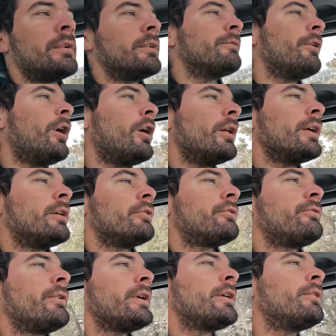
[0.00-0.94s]
if all
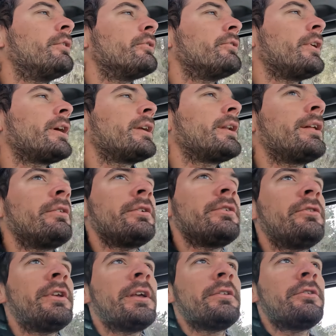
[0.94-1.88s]
else fails, I can at
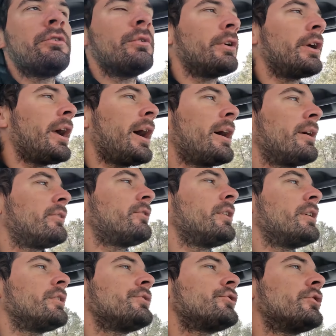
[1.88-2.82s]
least get to a gas
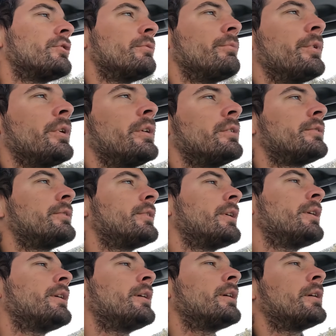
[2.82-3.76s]
station, but
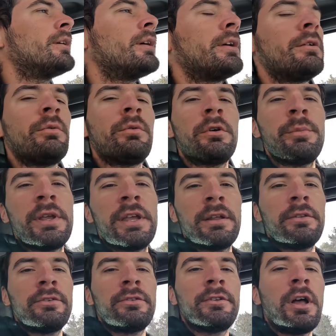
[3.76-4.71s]
I don't want to be
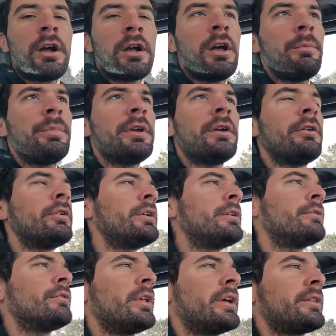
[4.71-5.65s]
getting stuck up here
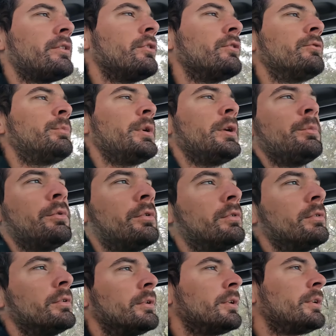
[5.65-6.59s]
either like those people.